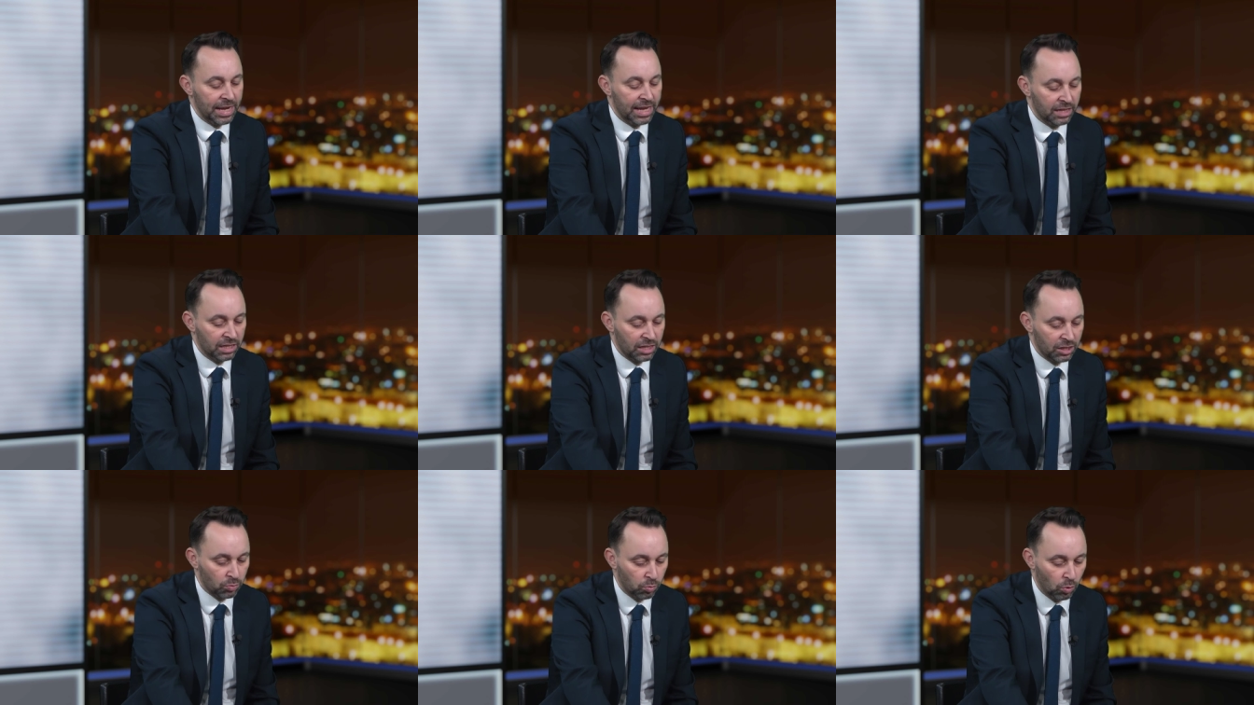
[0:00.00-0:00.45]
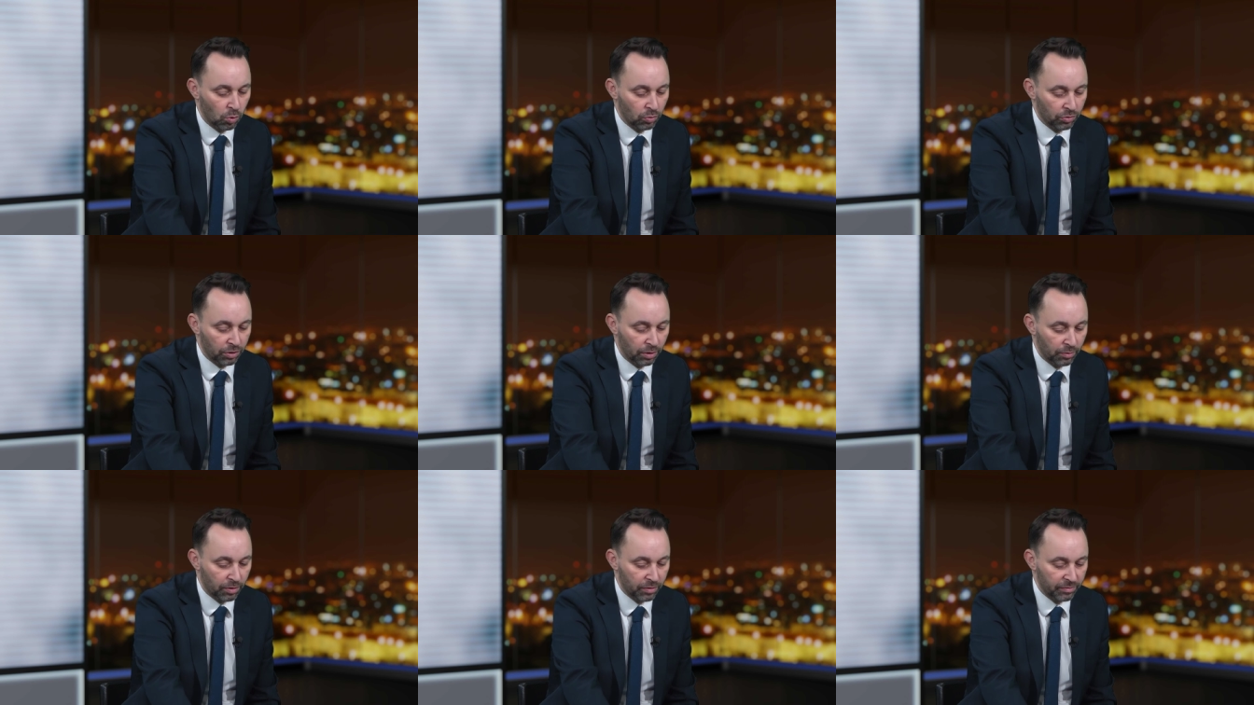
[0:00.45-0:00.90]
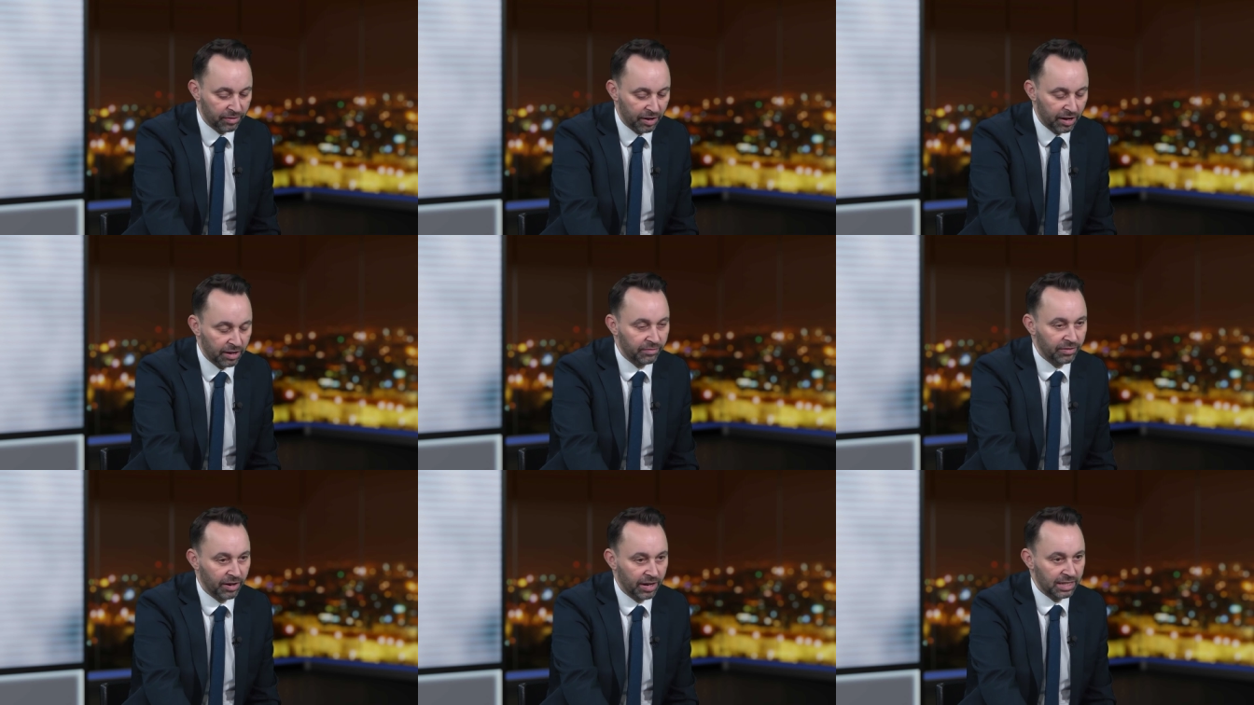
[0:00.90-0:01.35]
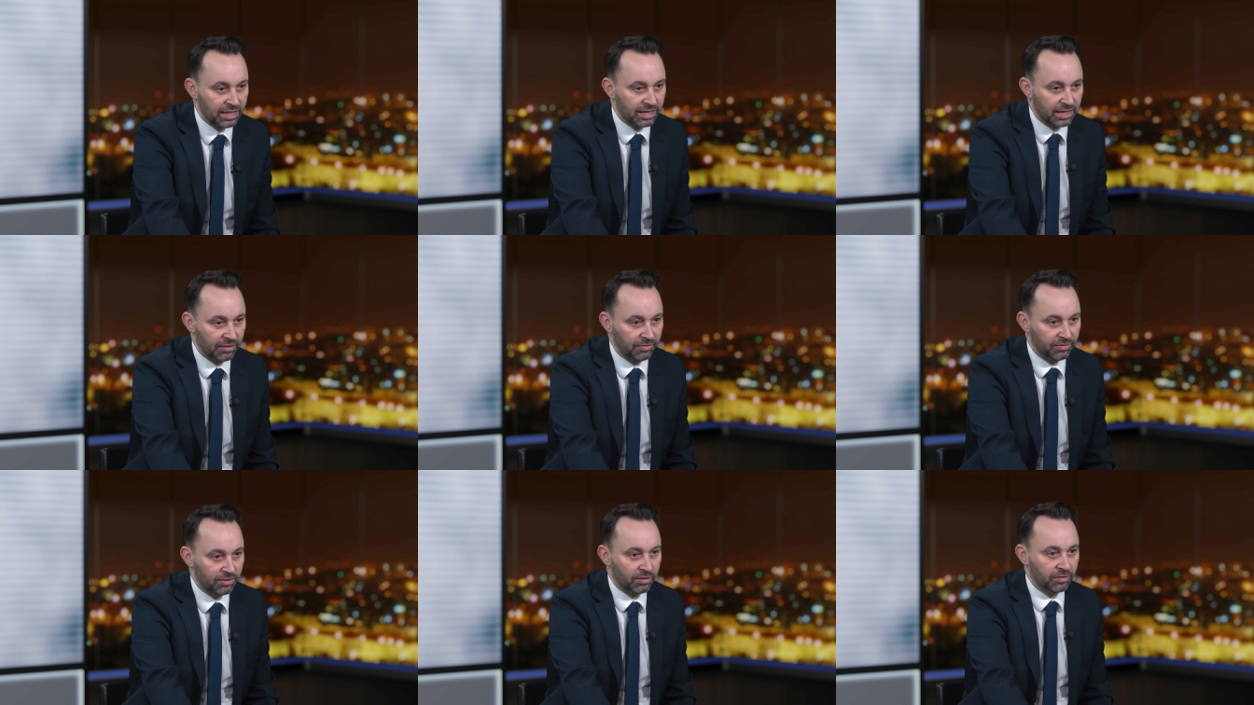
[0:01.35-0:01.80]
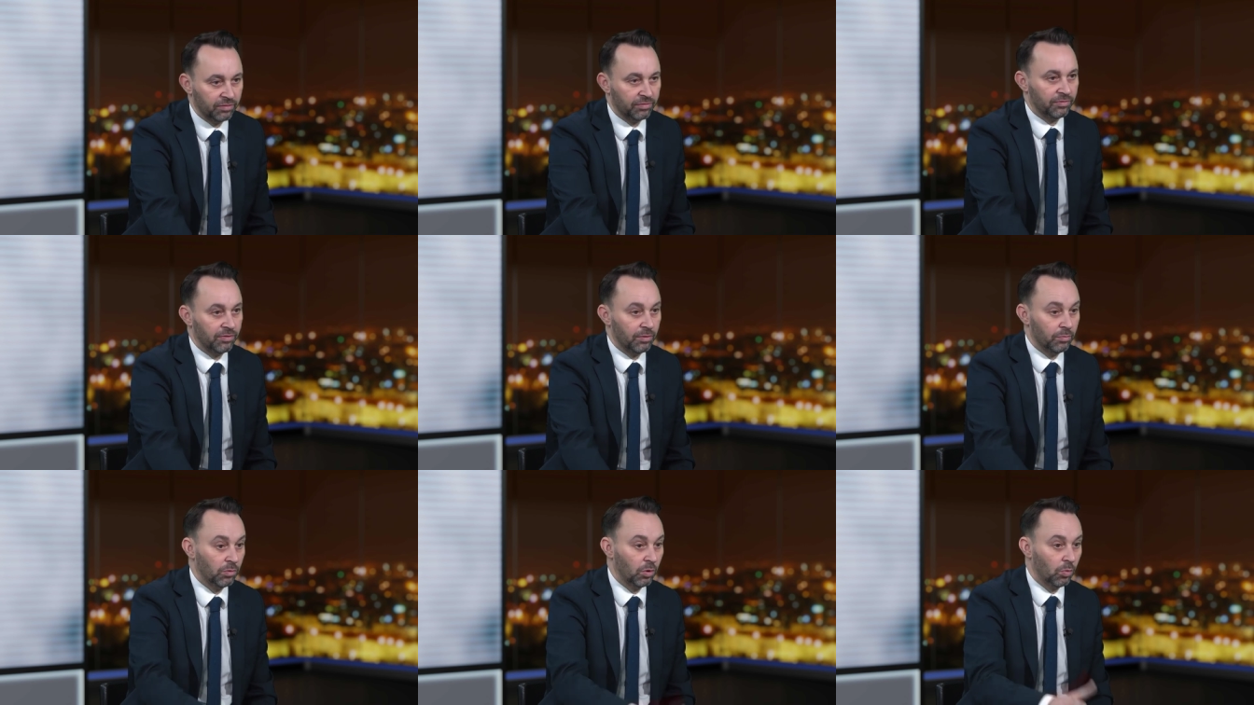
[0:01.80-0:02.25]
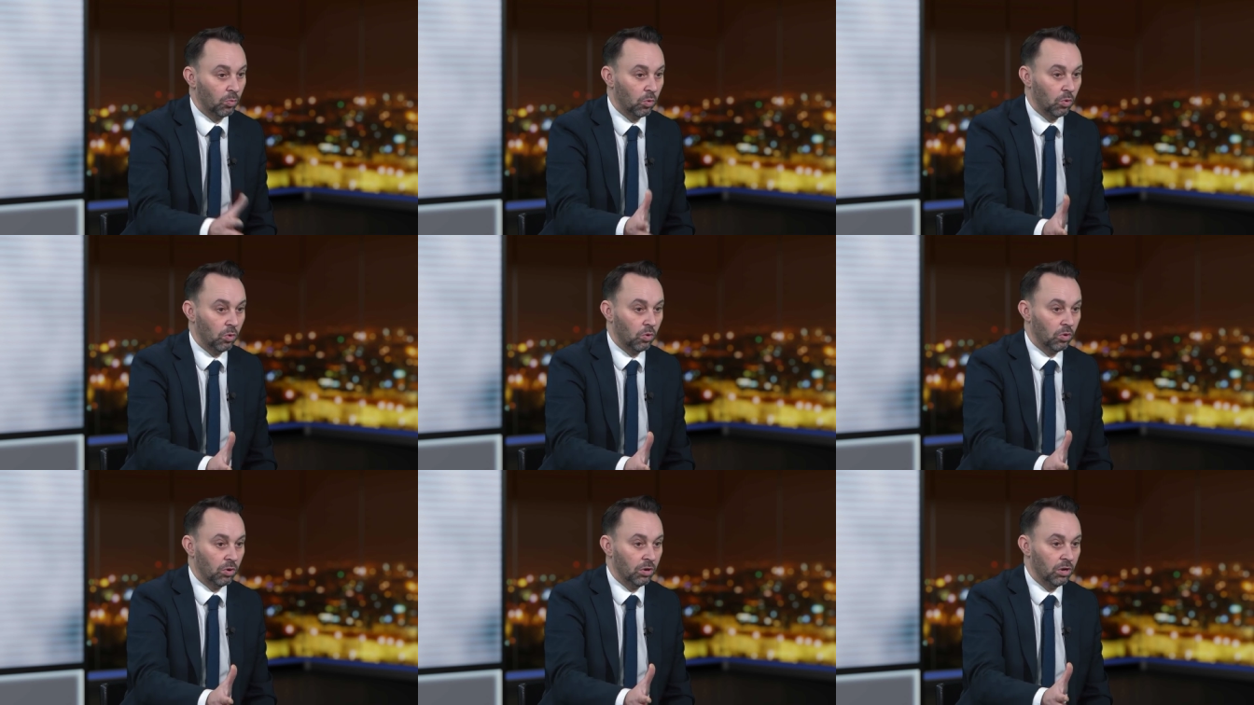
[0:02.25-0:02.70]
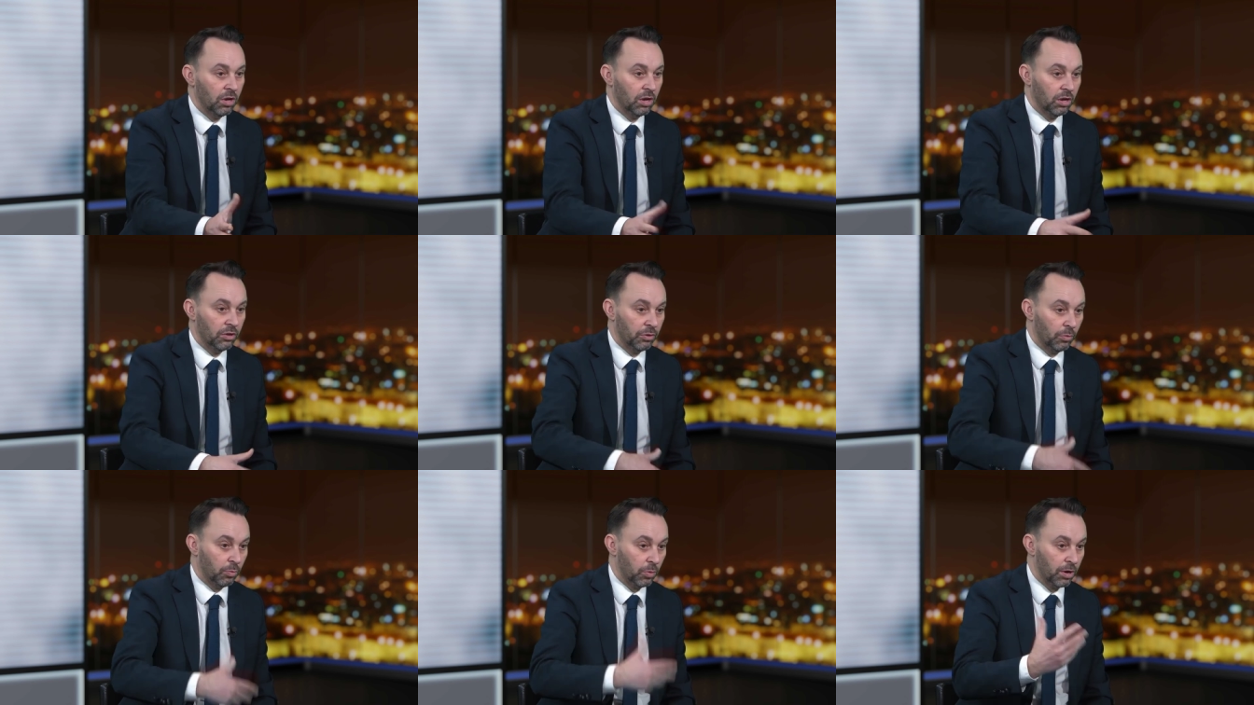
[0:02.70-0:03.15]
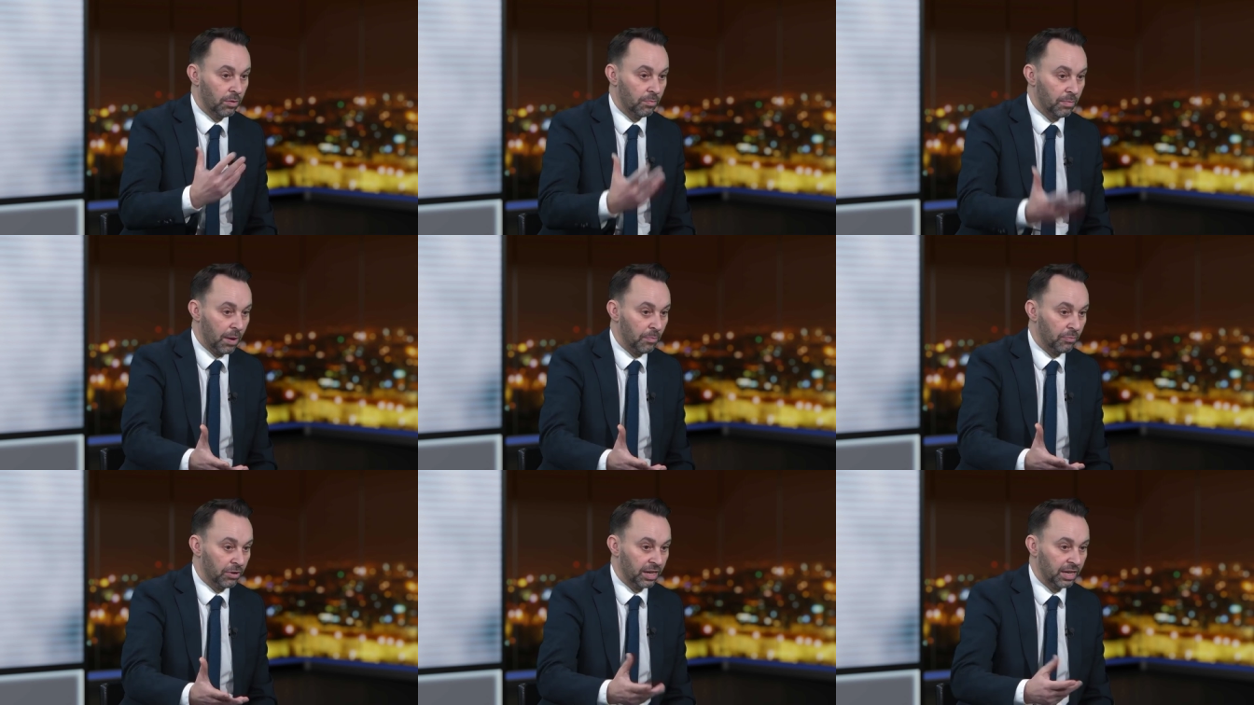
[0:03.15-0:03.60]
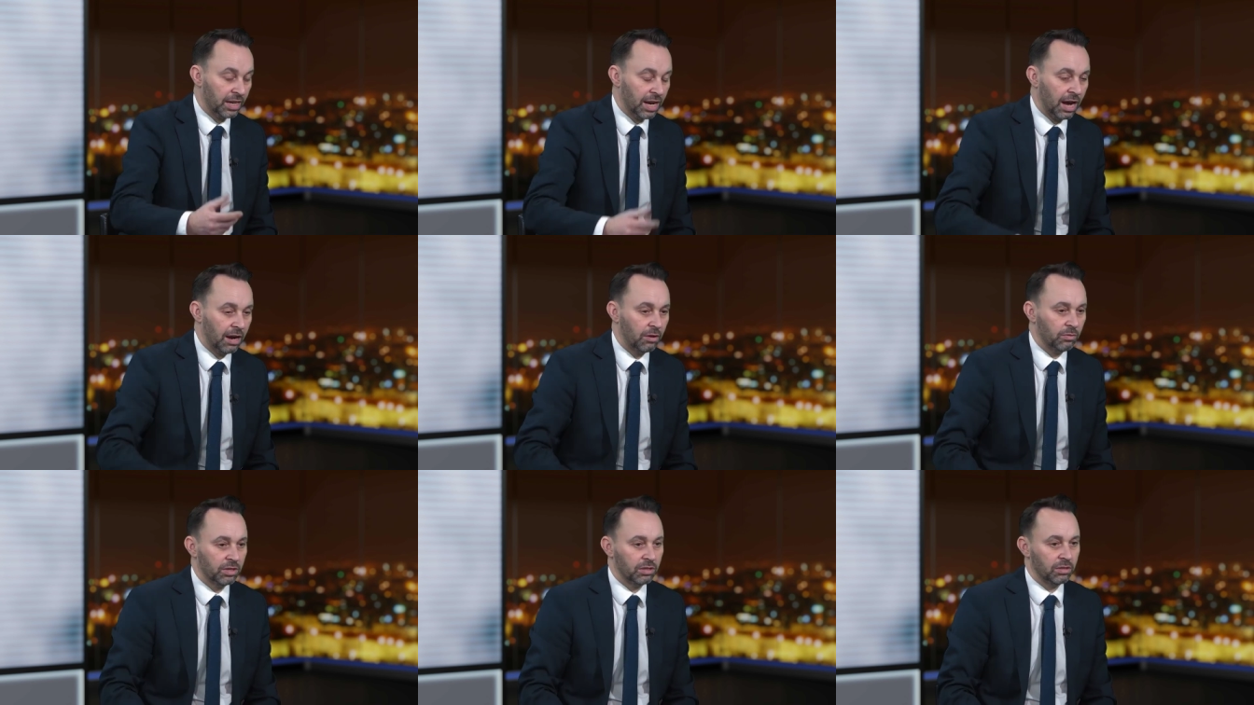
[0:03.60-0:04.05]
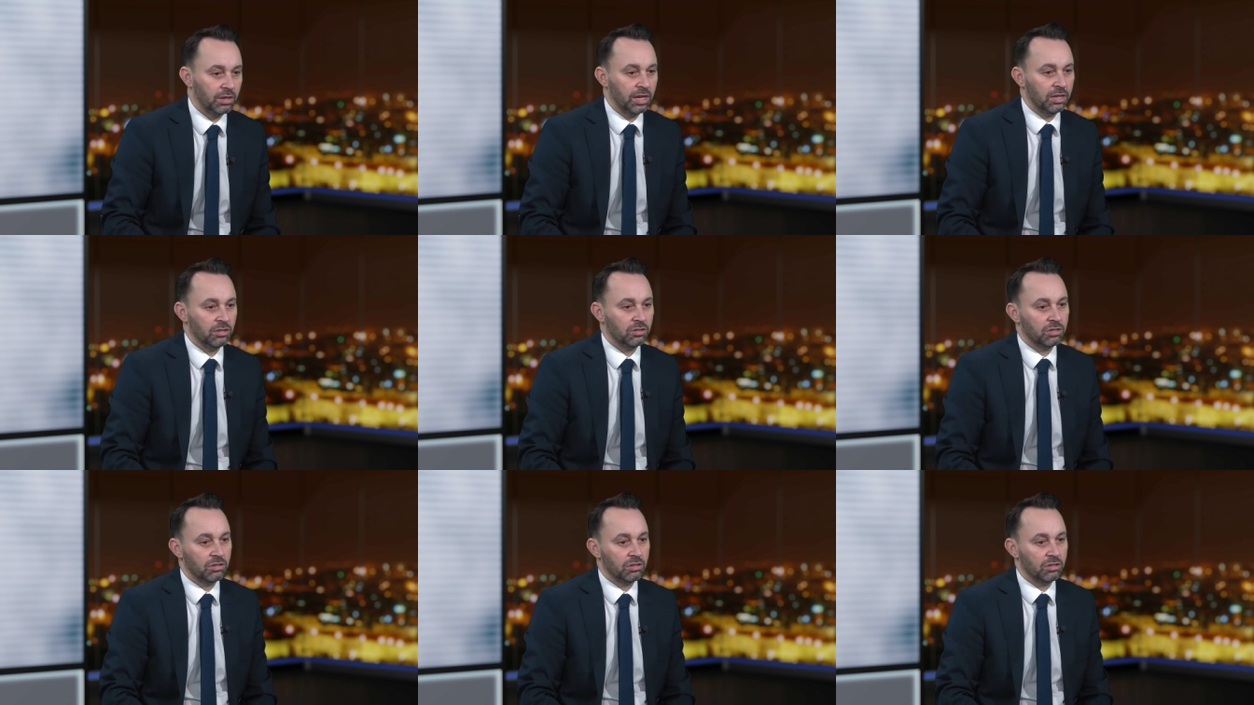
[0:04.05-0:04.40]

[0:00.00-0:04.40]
in this war that were very, very different from the war that we're remembering now in, in